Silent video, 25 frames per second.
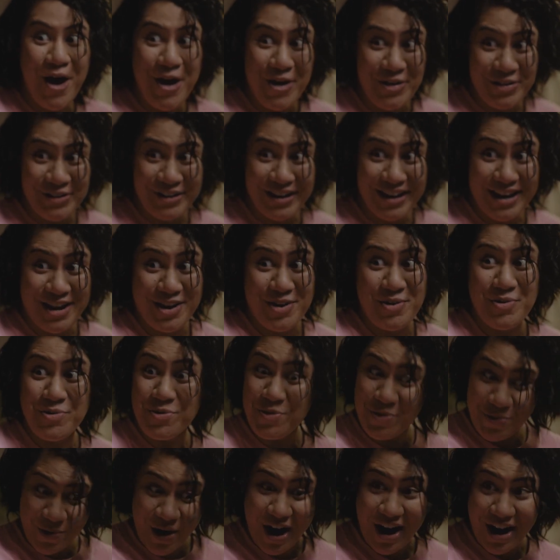Okay,
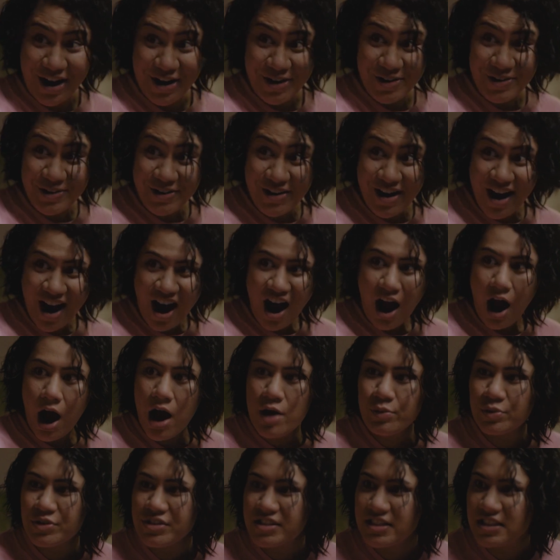well,
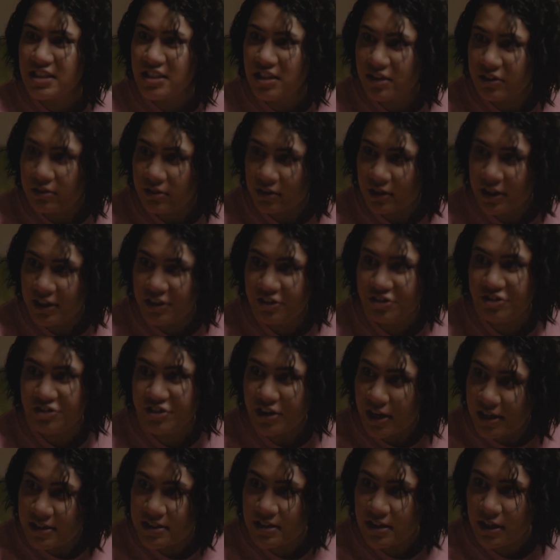I was literally
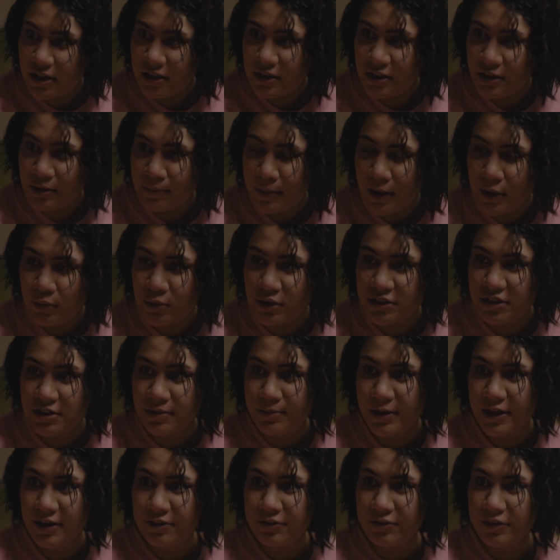just thinking about what
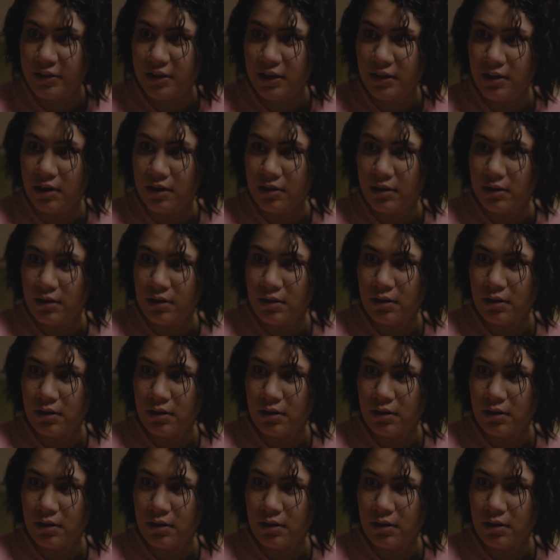to make for dinner.